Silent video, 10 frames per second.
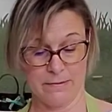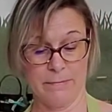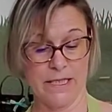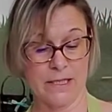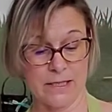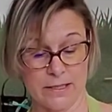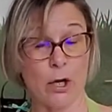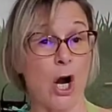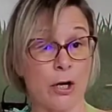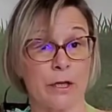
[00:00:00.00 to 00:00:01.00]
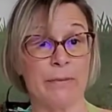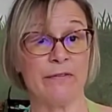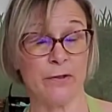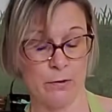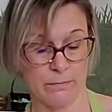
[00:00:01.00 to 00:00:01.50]
because there are going to be
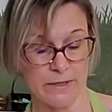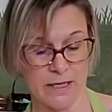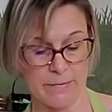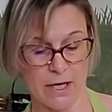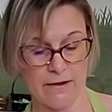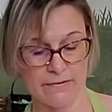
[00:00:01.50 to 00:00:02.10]
fumes coming off